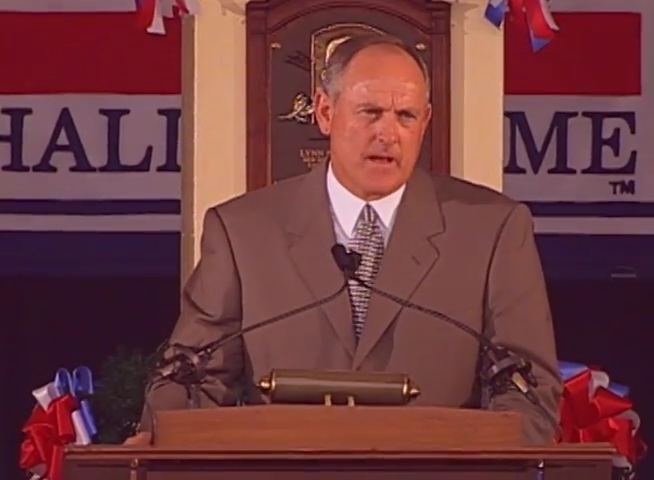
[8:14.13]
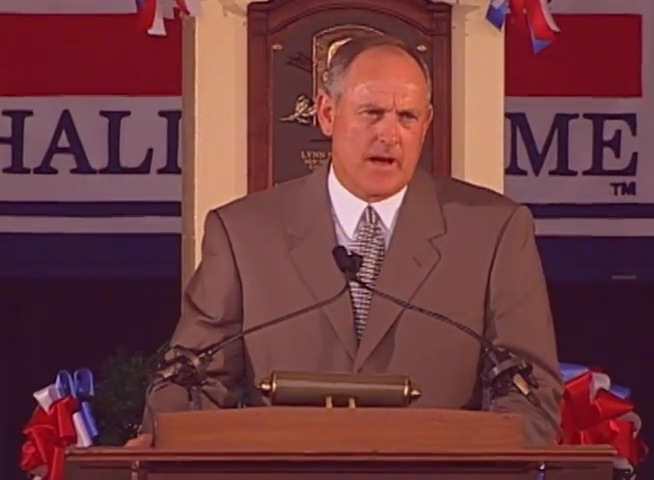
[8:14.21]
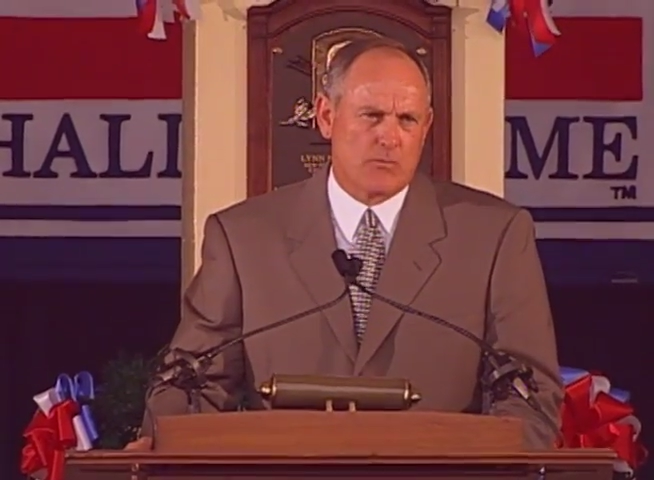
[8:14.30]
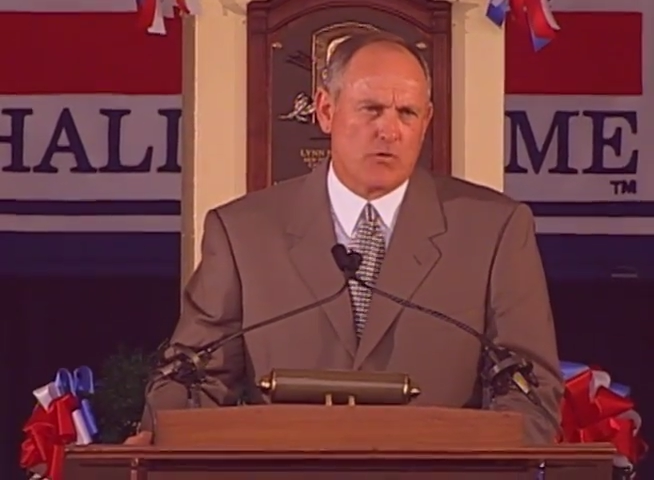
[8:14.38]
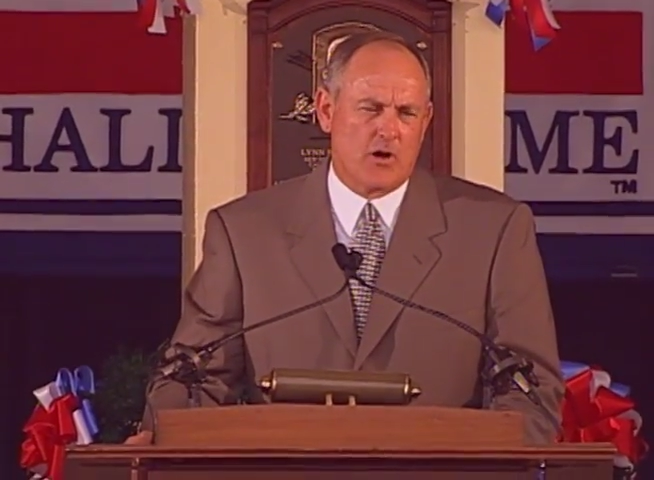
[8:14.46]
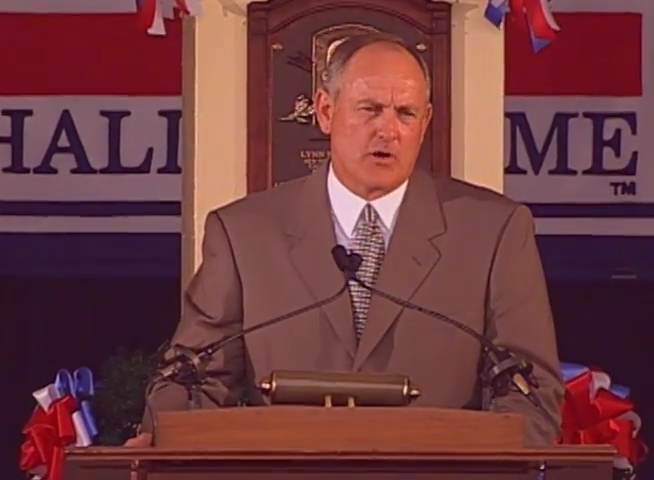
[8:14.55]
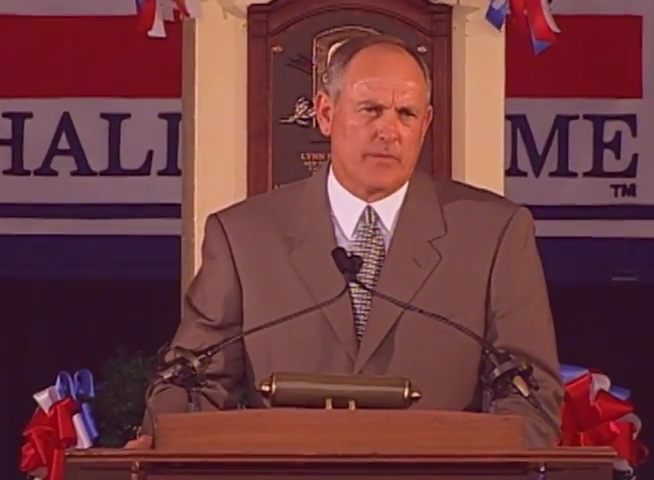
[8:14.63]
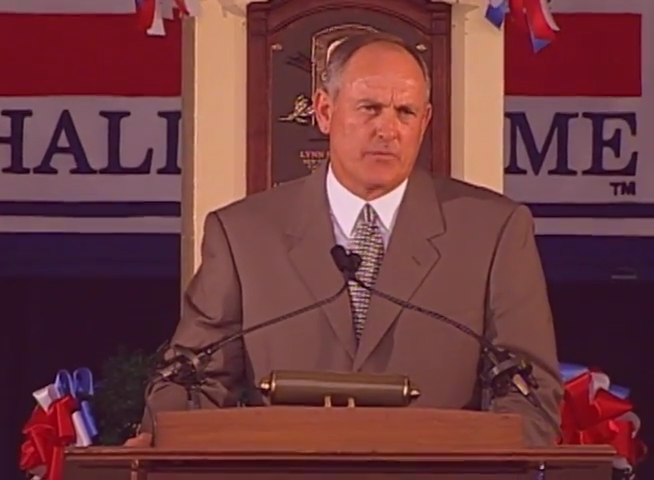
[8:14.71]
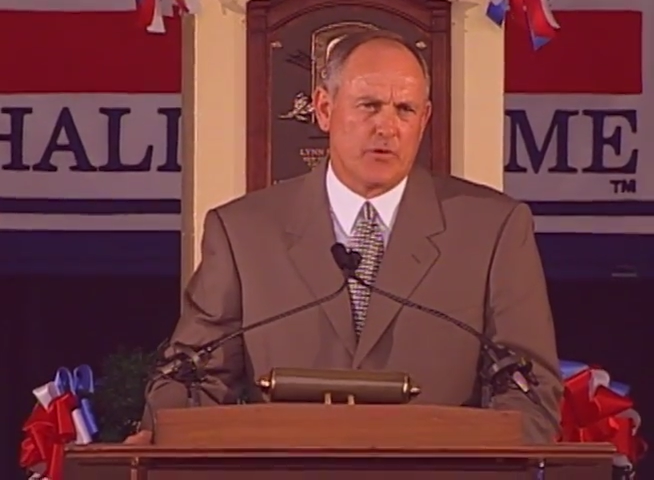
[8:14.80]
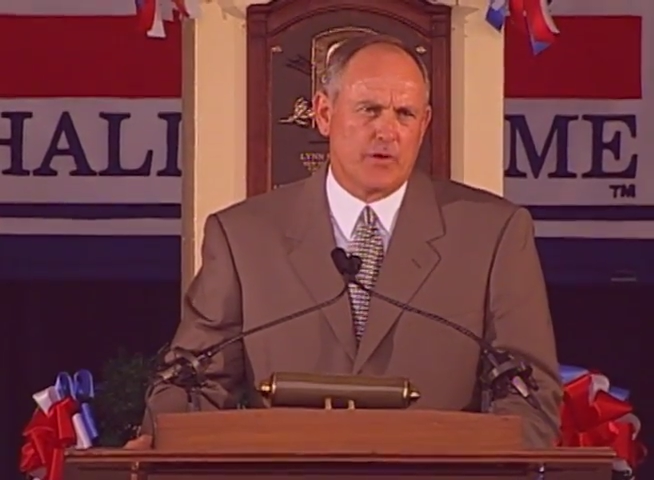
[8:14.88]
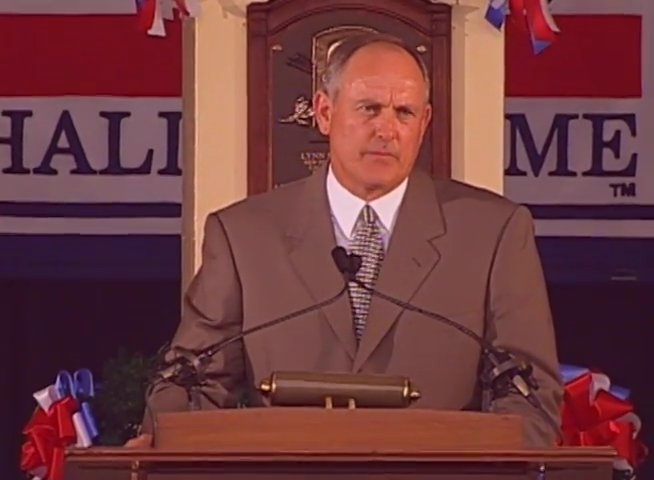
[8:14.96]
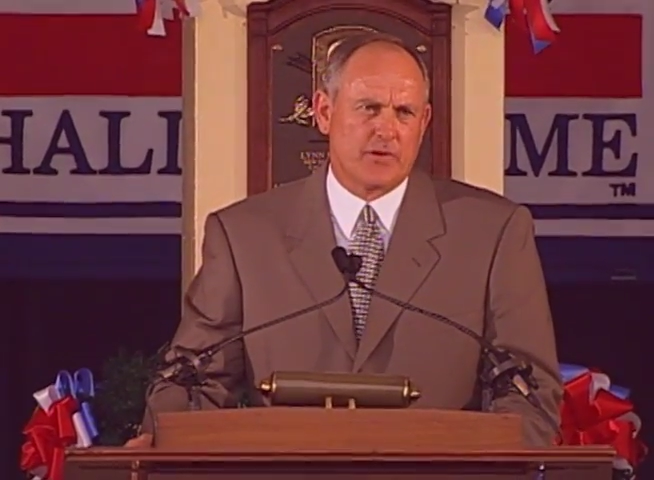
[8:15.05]
I'd walk up
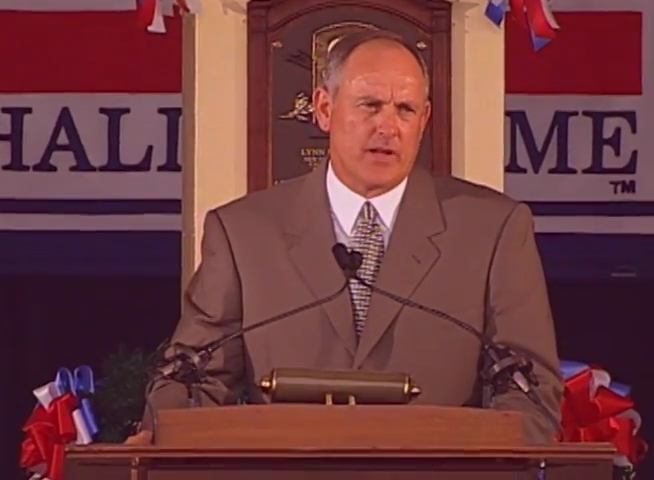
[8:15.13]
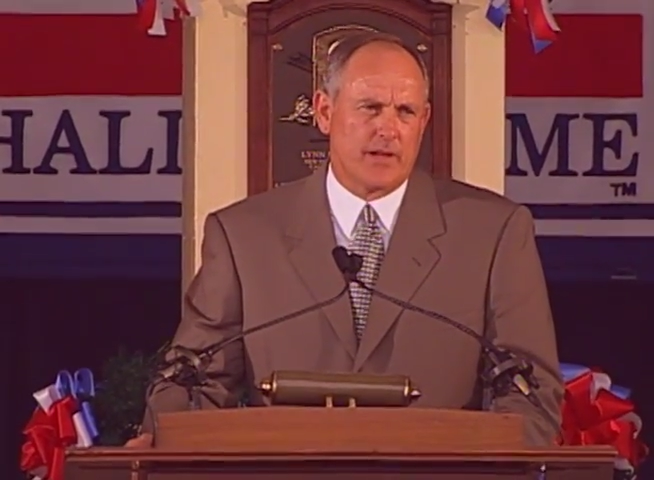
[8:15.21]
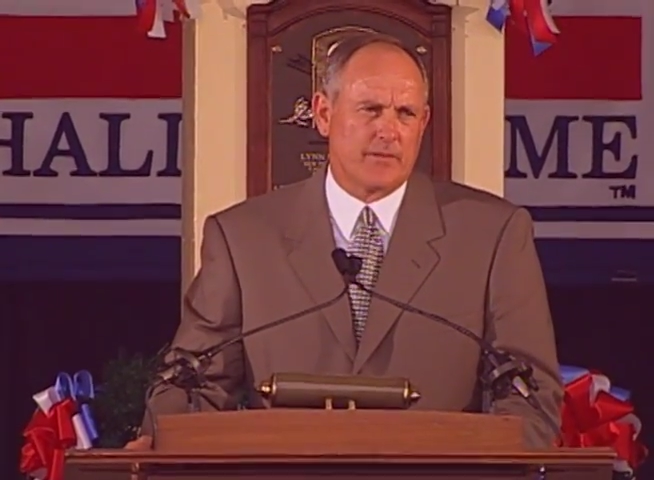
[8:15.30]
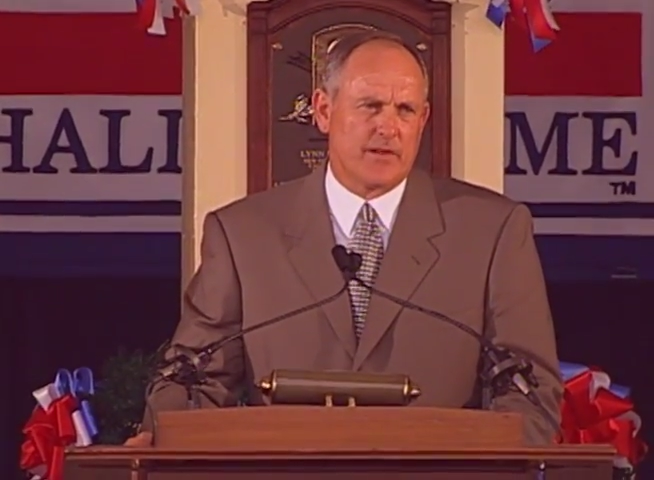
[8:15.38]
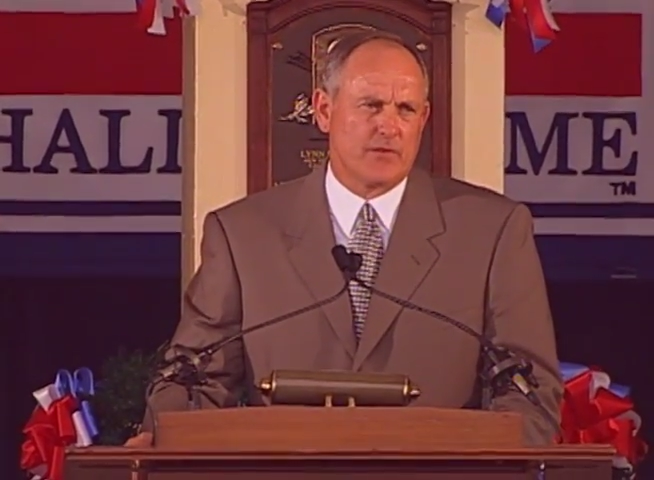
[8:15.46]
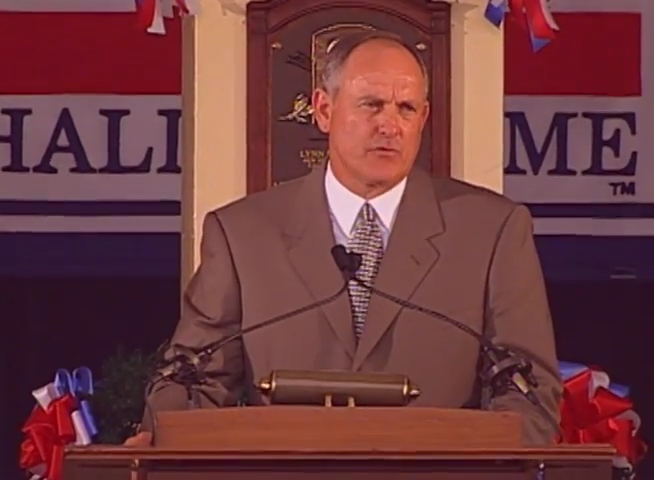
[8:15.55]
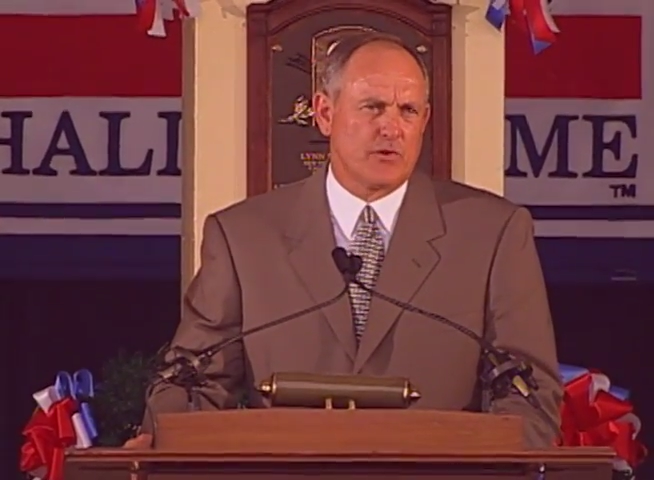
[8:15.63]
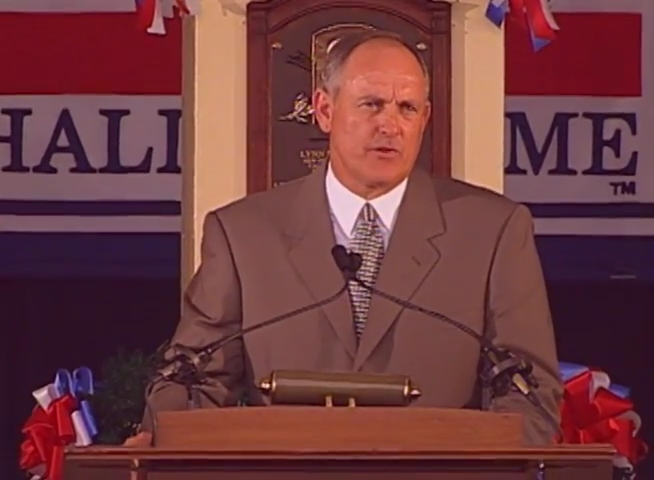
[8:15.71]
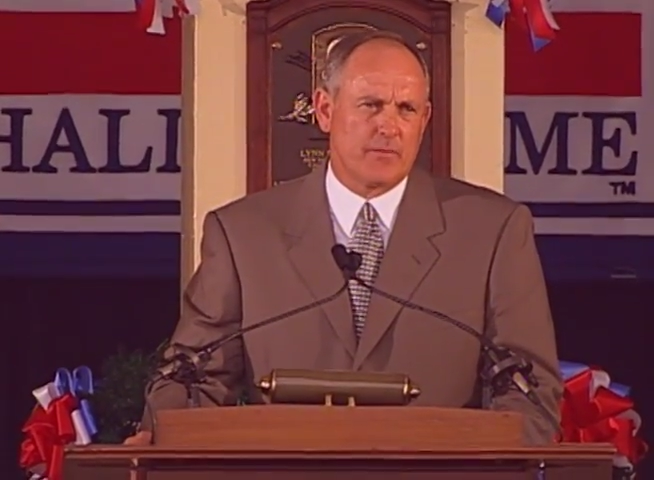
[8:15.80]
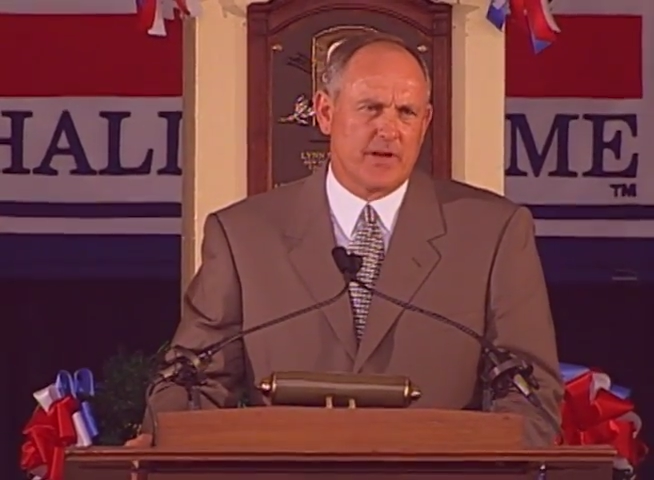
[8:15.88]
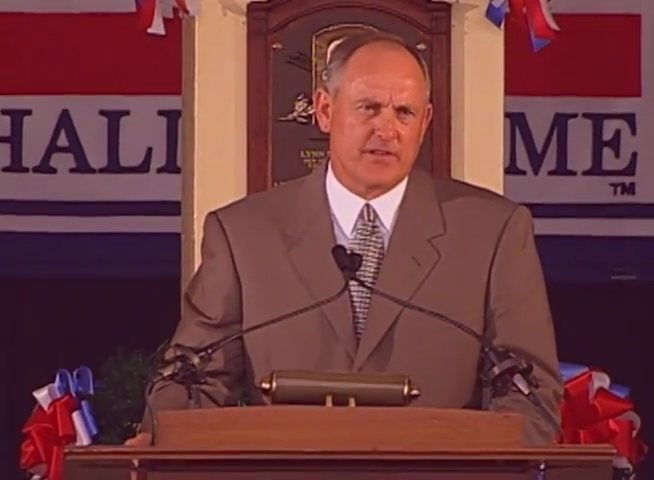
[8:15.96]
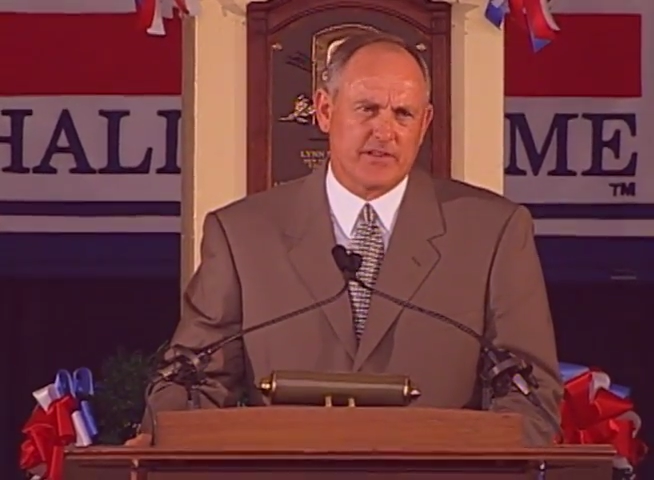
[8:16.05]
to him, tell him that was one of
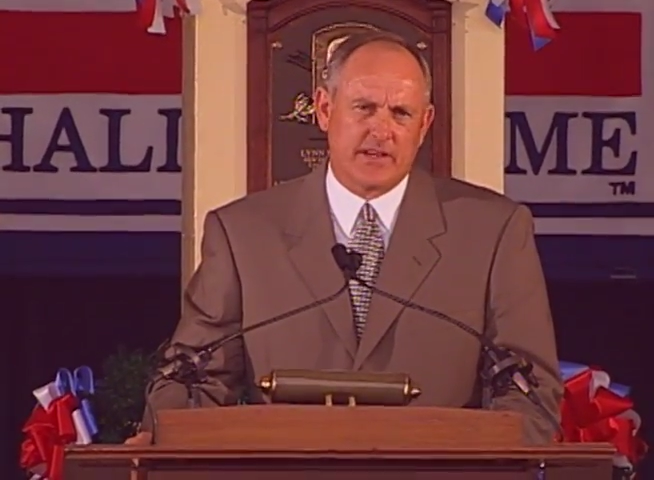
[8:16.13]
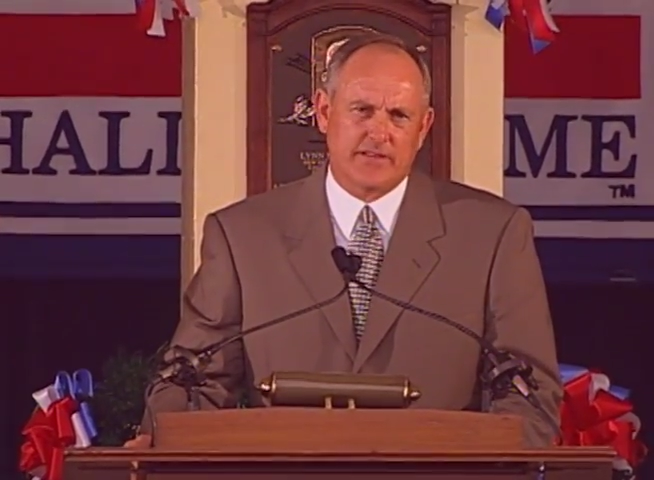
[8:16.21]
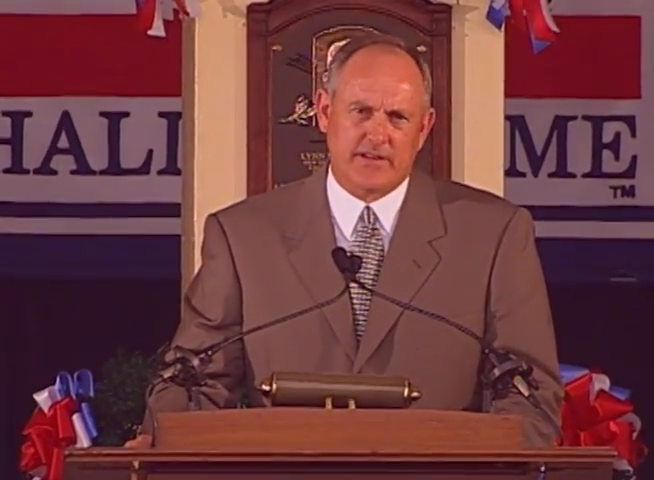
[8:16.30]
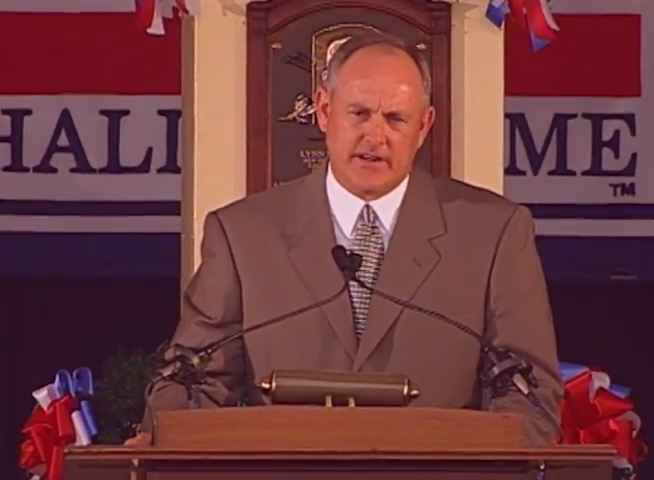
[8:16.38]
the best things